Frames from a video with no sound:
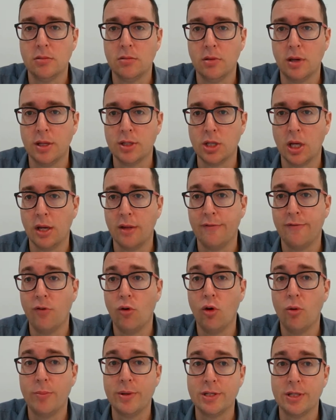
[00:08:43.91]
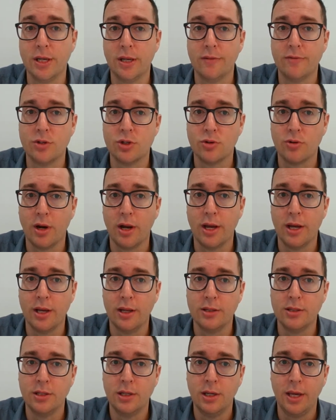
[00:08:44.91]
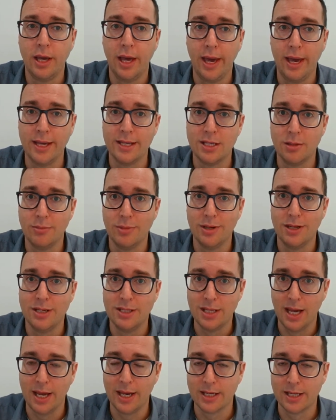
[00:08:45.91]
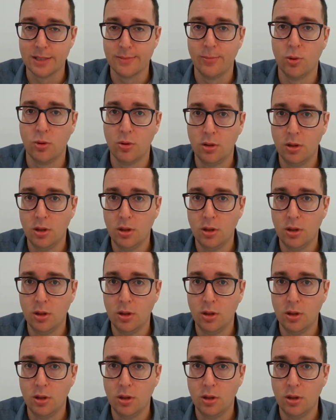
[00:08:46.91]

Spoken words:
There's only 4% of Australian SMEs export.